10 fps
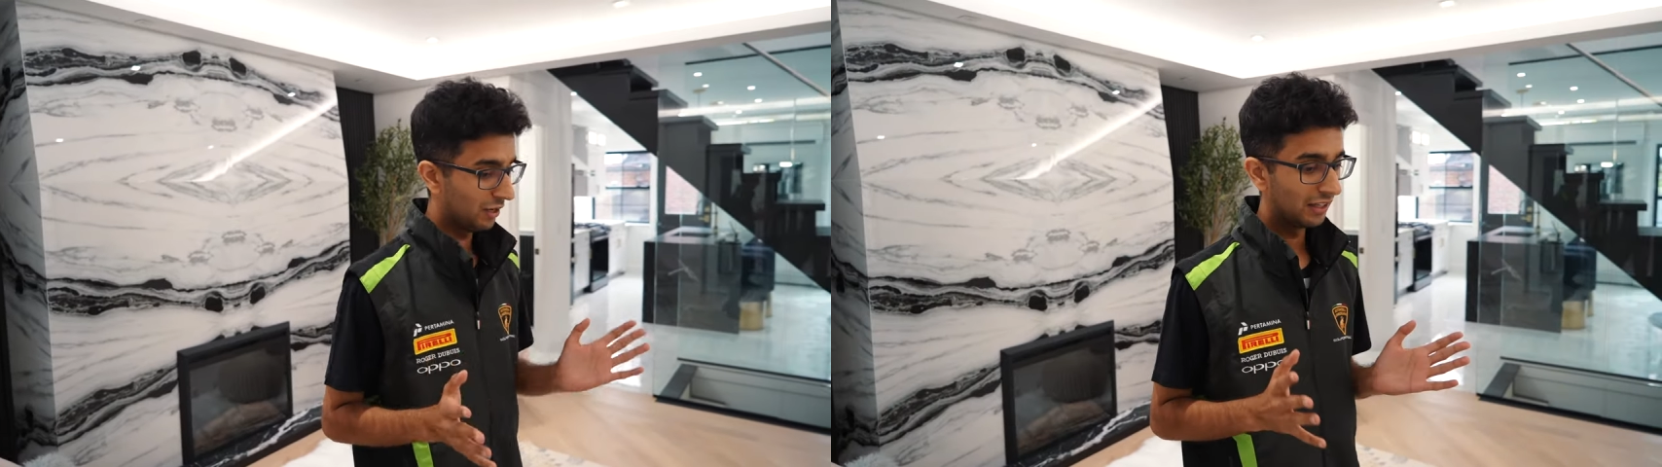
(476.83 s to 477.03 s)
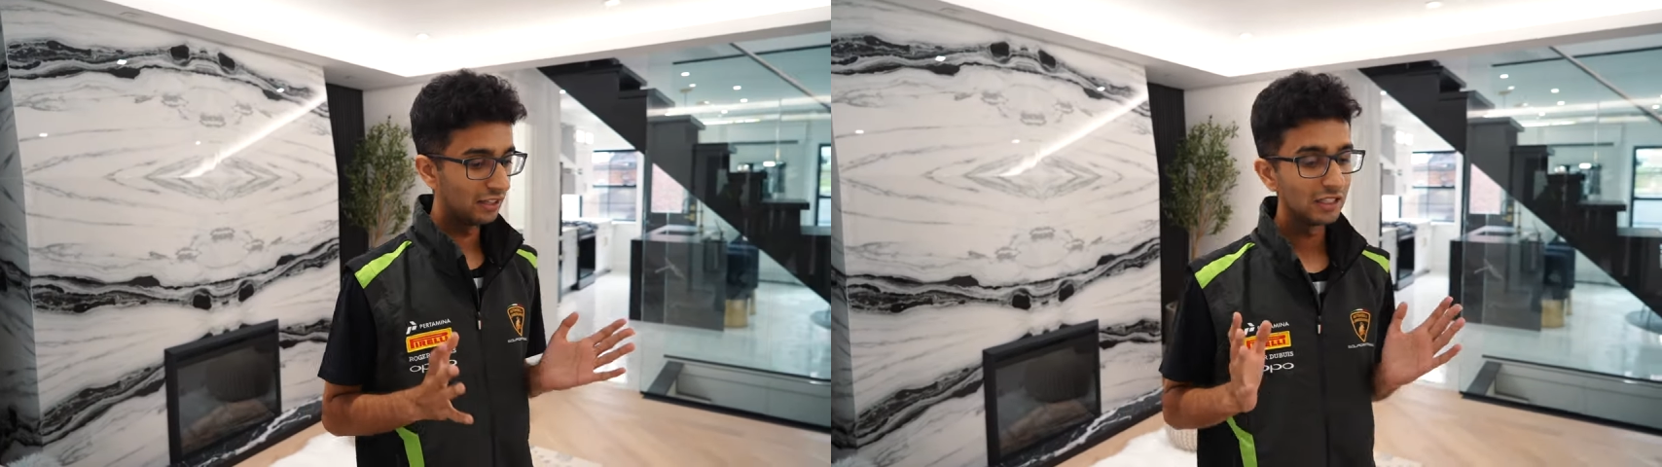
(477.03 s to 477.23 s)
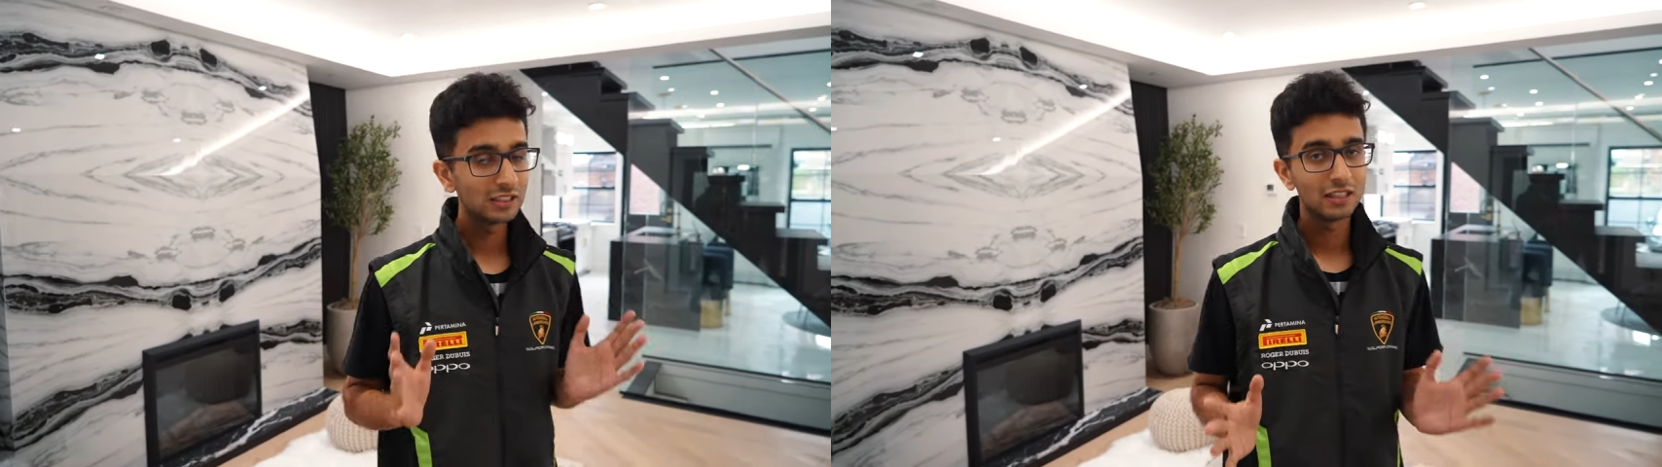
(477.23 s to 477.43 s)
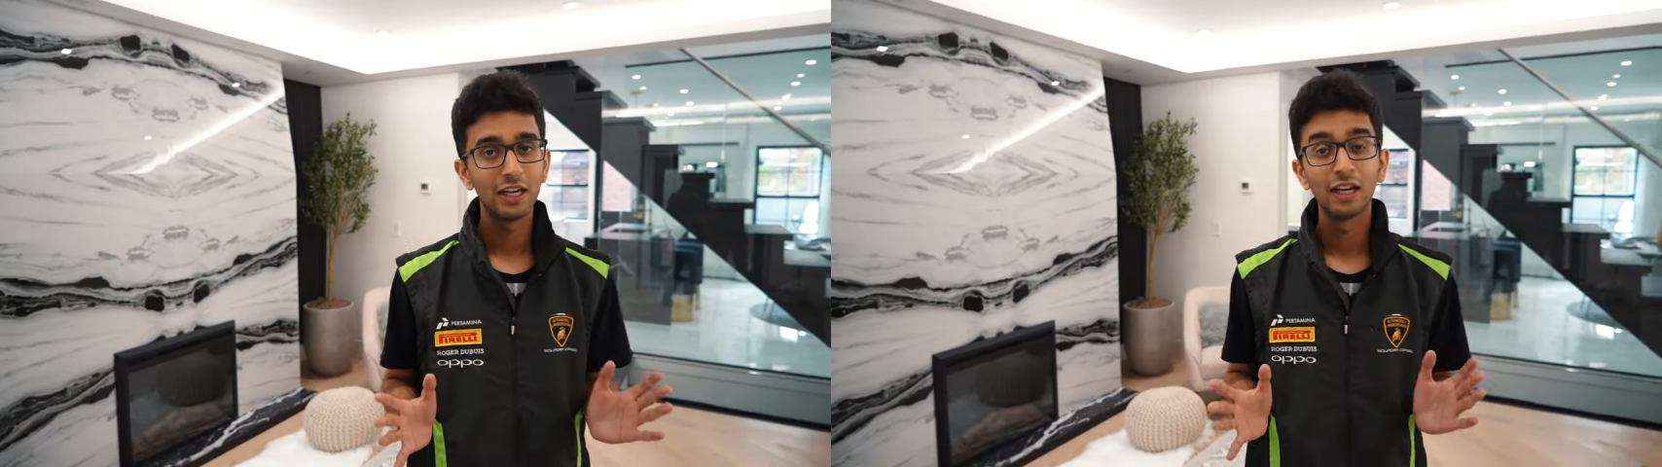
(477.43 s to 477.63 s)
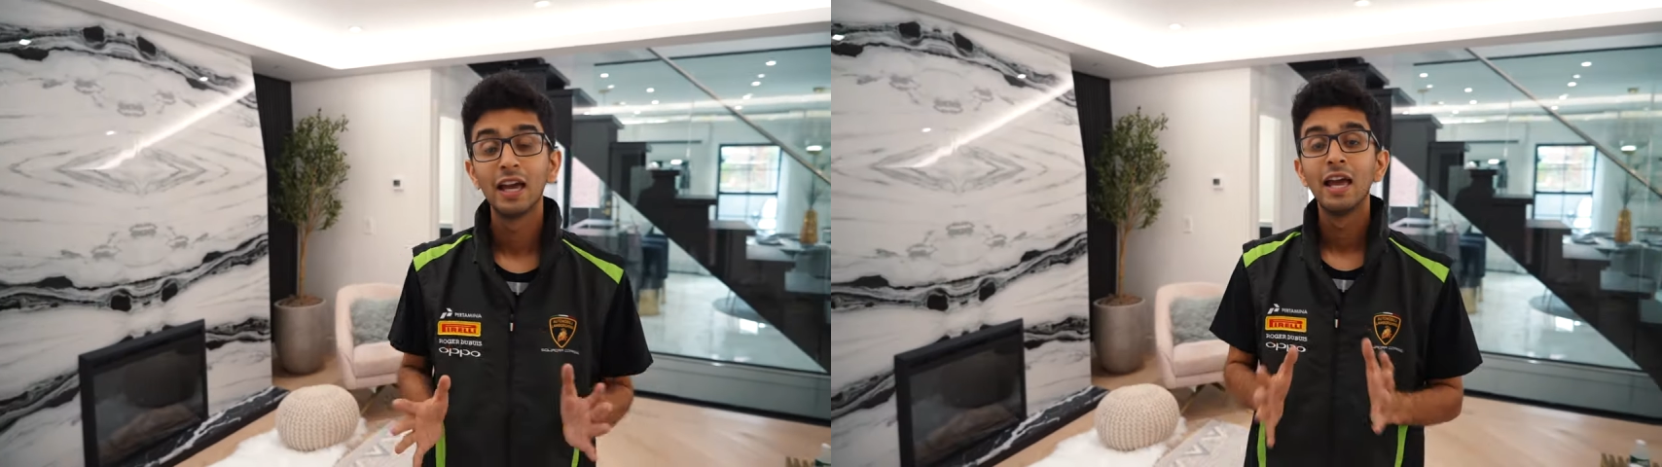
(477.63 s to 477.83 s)
And this
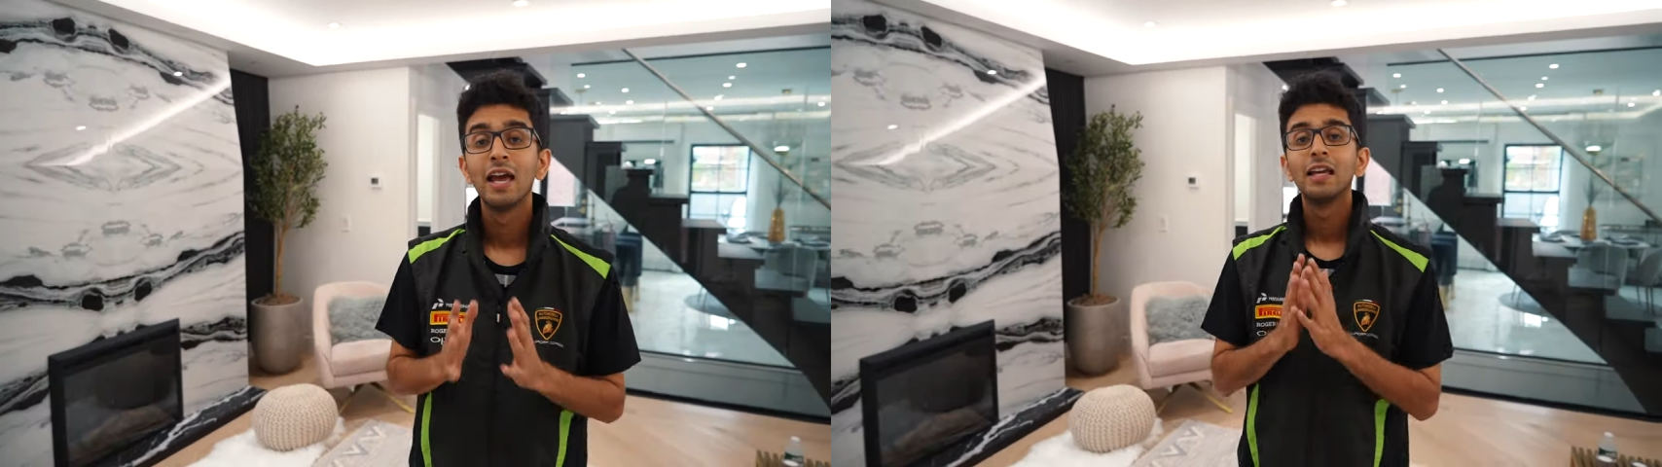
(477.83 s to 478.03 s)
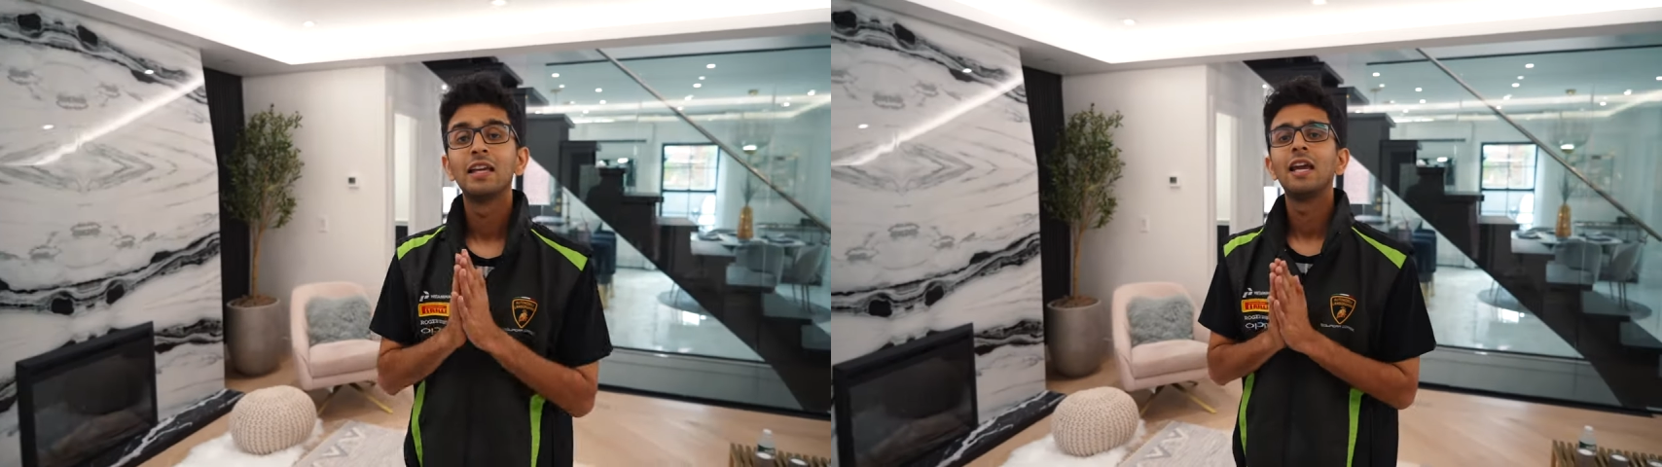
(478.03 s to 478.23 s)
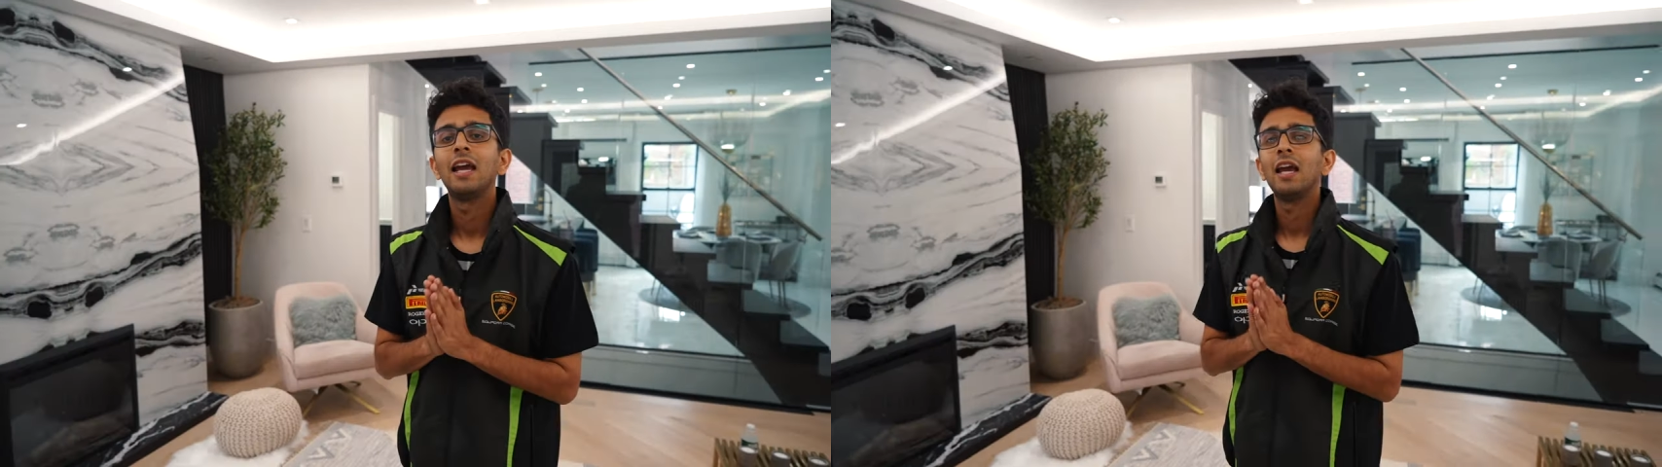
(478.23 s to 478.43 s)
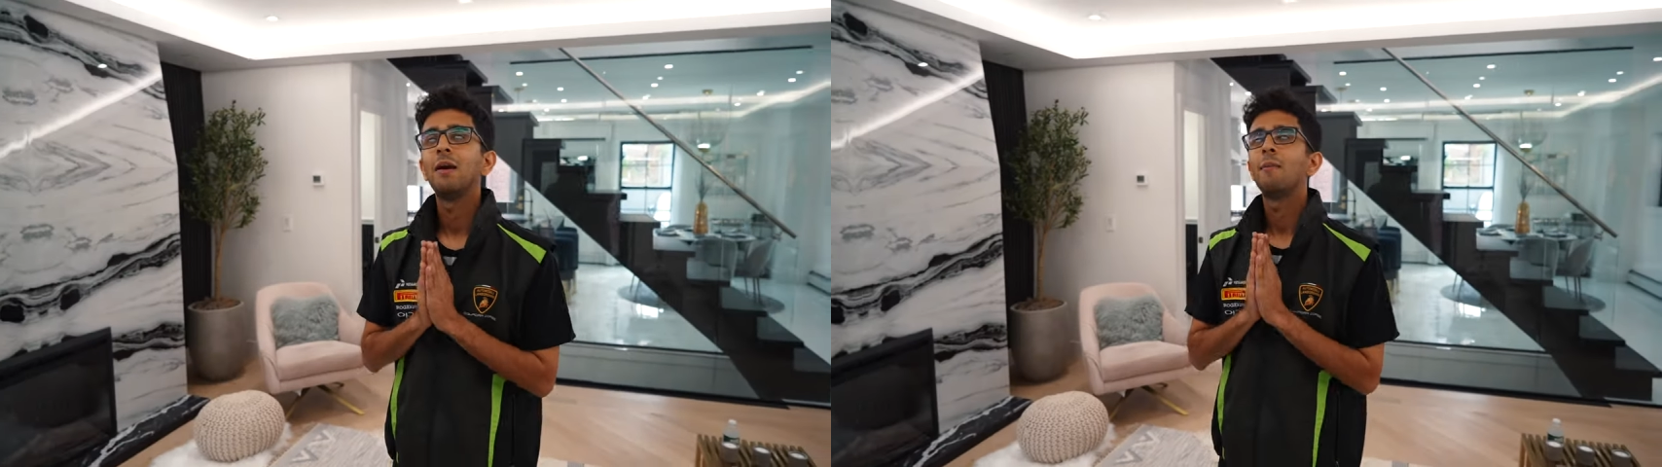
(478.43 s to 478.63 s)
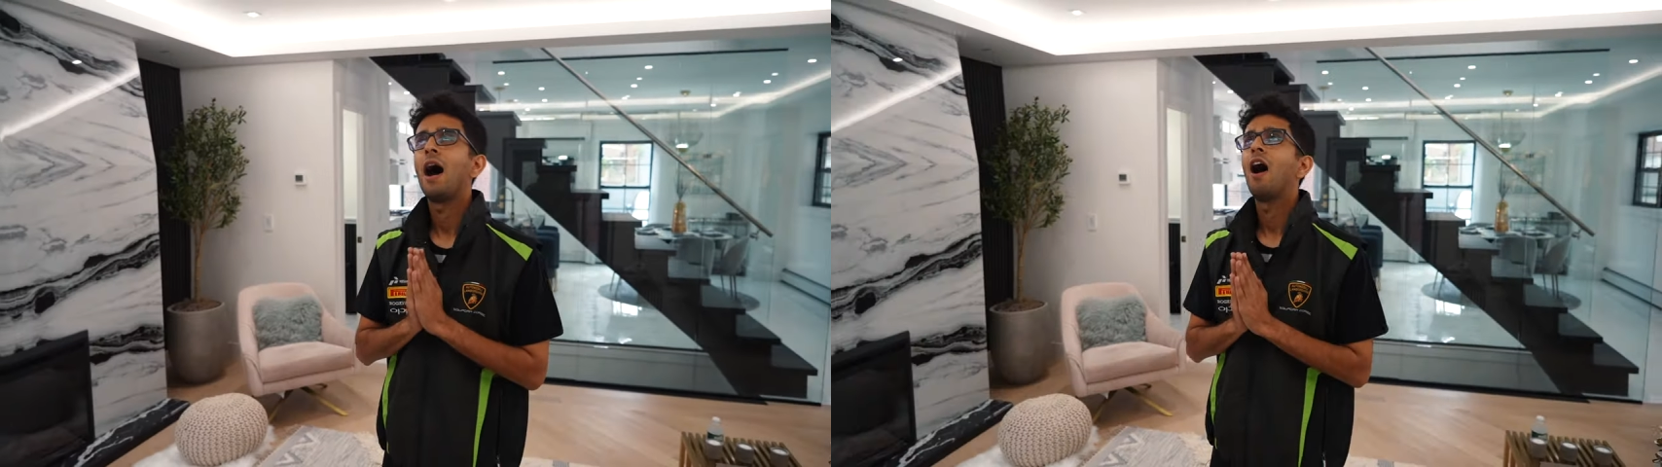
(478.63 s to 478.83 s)
thing
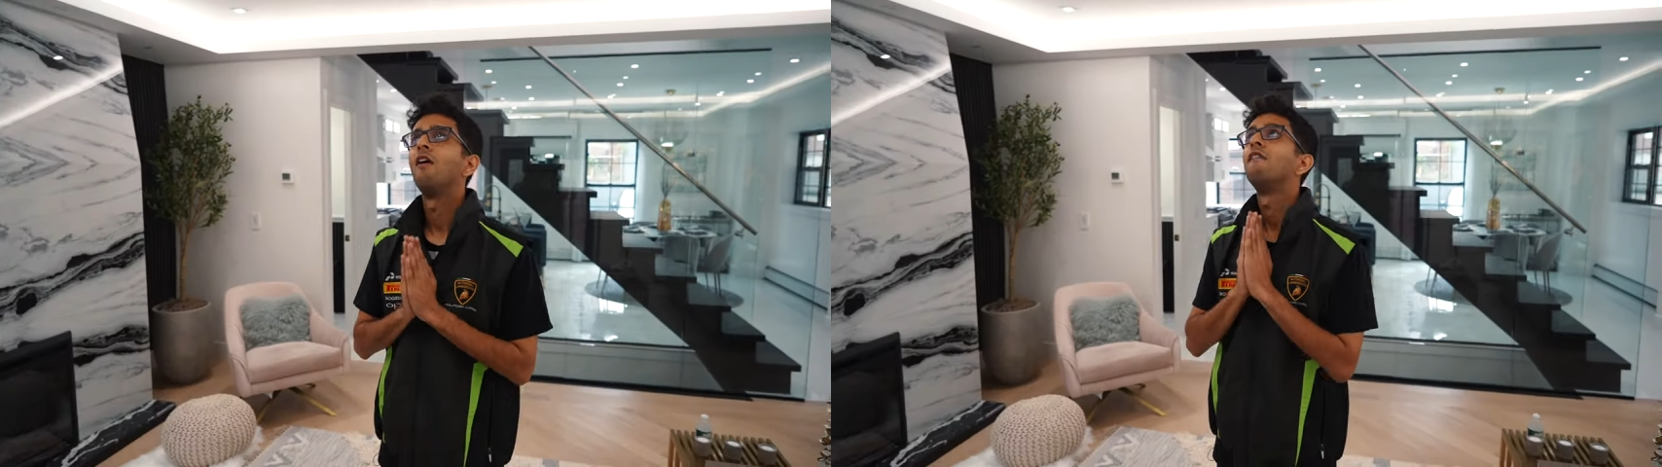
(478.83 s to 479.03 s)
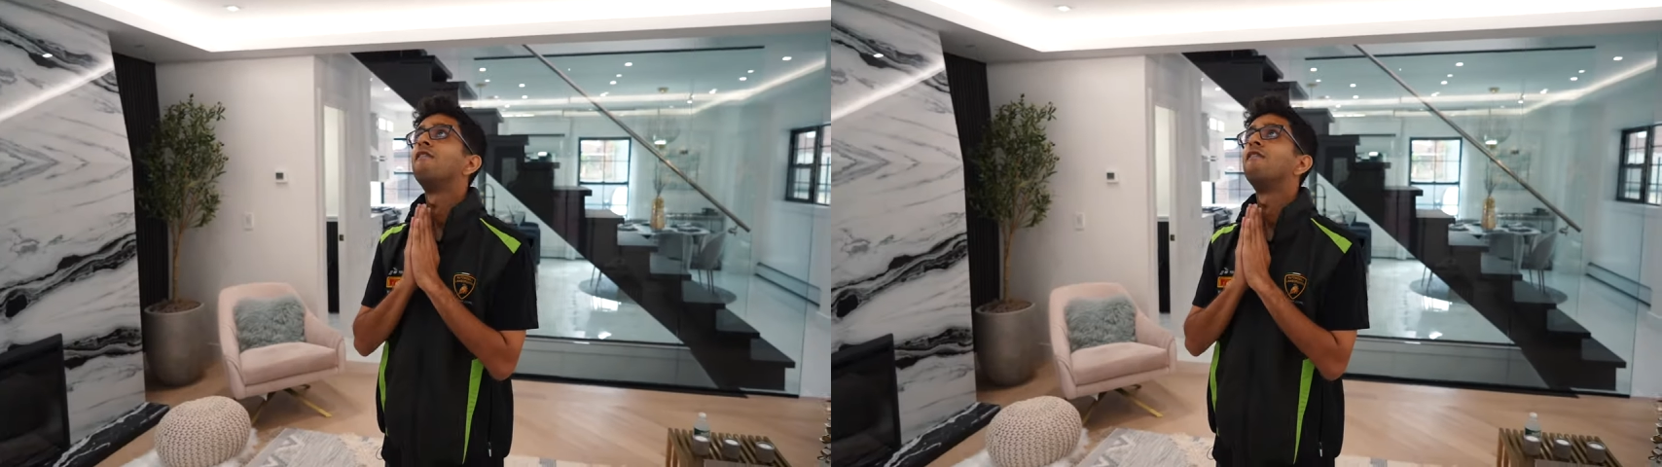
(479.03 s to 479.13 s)
came out